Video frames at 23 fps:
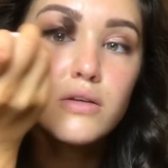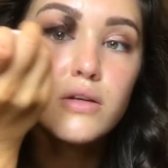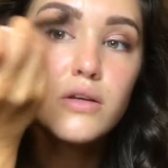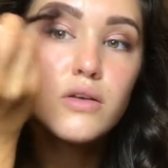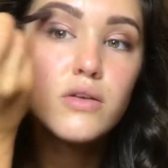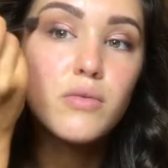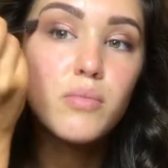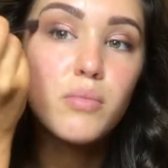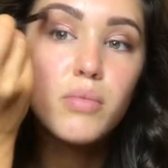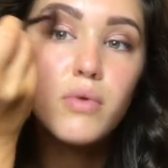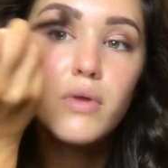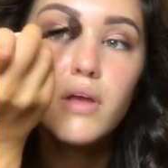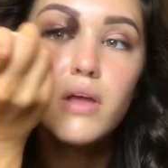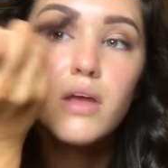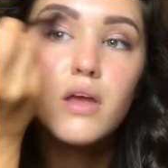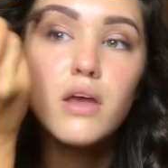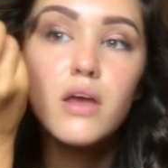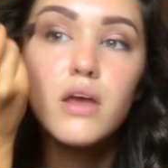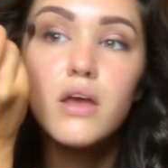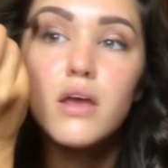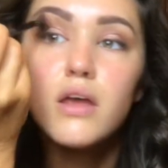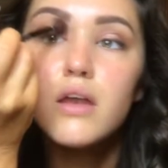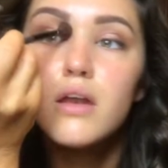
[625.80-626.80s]
just
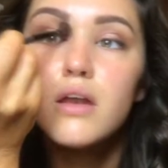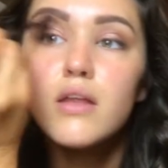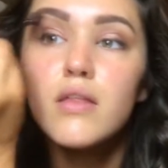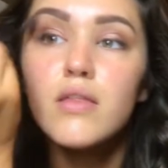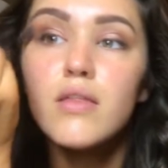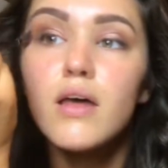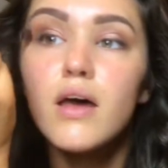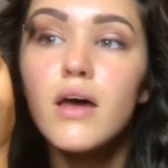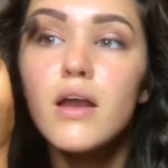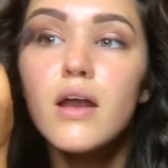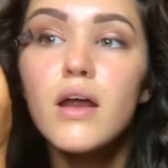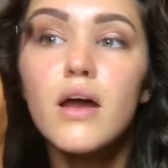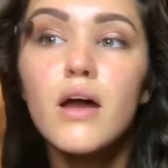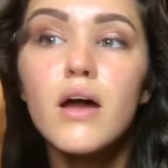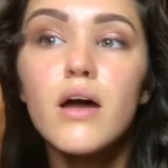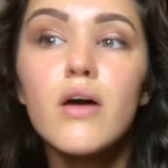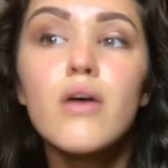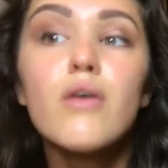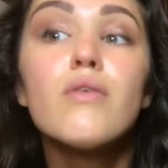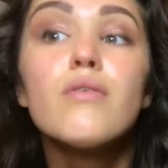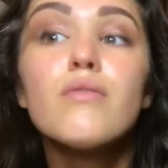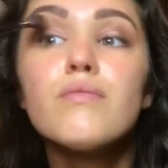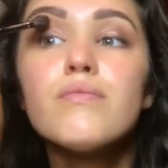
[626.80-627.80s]
blending that
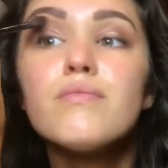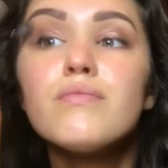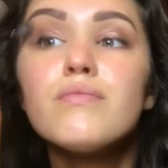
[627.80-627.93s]
out.